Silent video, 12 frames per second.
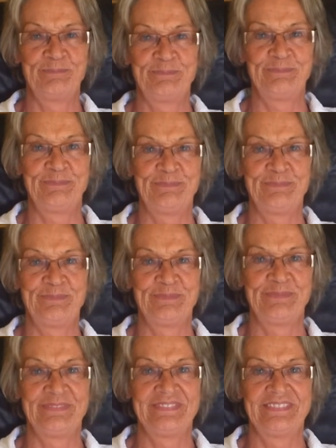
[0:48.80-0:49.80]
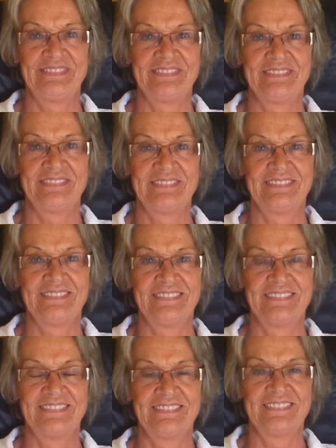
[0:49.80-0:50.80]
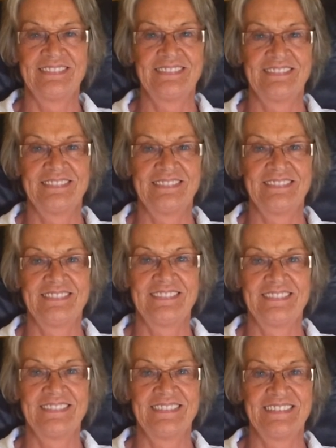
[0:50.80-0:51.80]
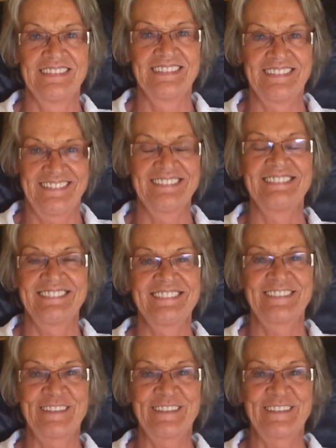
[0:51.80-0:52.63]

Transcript: Okay, that's brilliant. We'll talk to you soon, Aetna. Thank you.